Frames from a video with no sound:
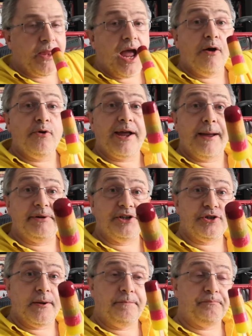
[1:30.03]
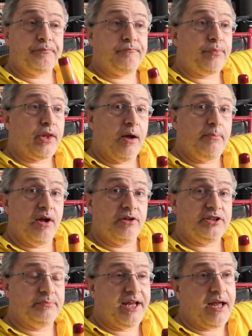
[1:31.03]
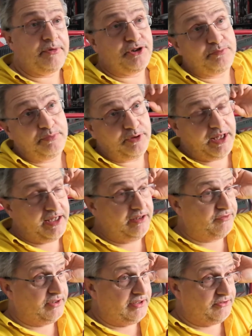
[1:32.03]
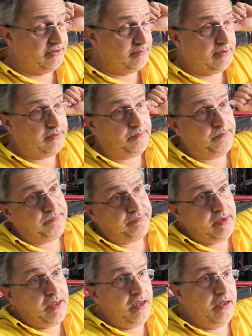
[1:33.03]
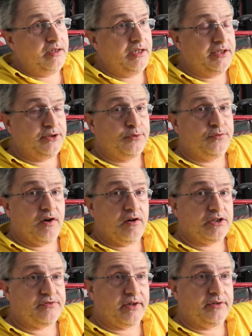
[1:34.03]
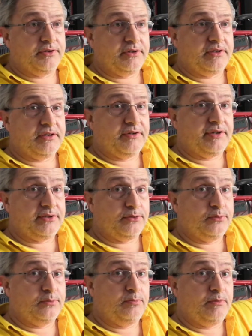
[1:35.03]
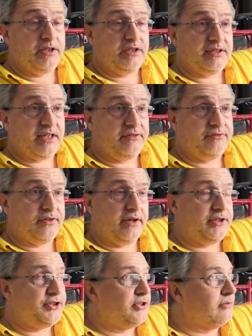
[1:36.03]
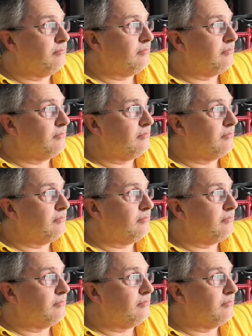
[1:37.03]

Oh, cabbage. I blanched some cabbage and put that in the freezer as well. It's all fast frozen, so it's all going to stay fresh.